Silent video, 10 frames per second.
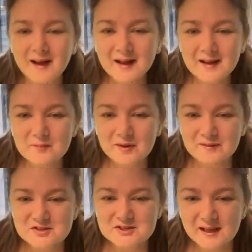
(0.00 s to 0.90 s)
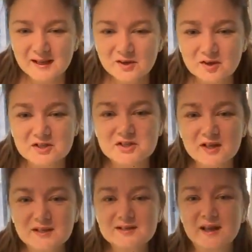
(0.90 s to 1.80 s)
Emery, would you say
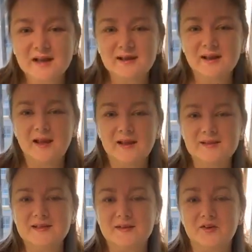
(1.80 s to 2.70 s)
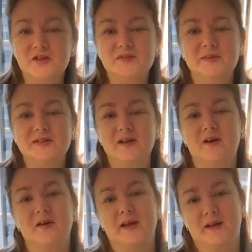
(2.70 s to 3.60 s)
crushed nuts, candy canes at
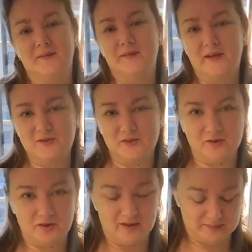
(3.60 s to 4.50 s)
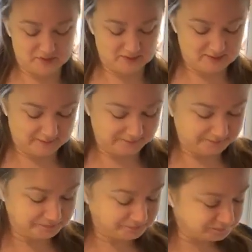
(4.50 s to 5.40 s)
Christmas? Oh yeah, those are good
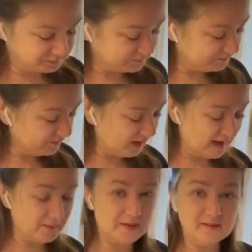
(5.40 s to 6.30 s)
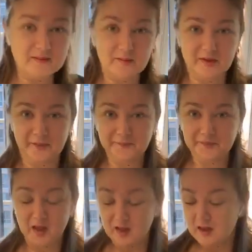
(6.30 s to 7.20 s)
options. Yep. Anyway, there we
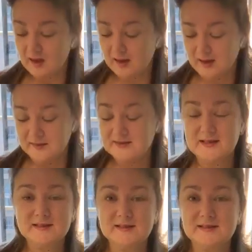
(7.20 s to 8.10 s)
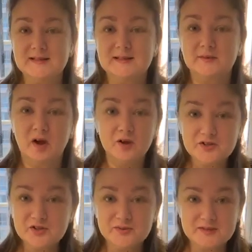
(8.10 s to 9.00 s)
go. The Taste of the
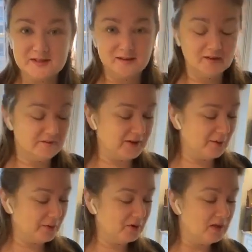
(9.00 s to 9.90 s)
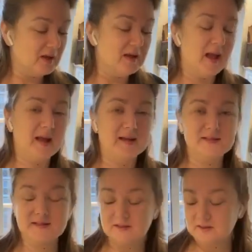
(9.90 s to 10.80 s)
Season also is still available
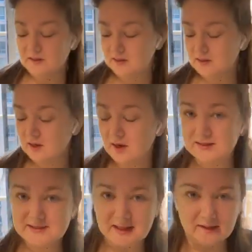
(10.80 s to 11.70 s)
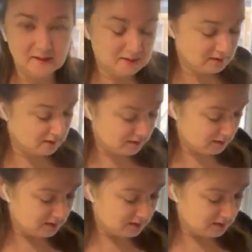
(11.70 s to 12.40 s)
and it's still on sale.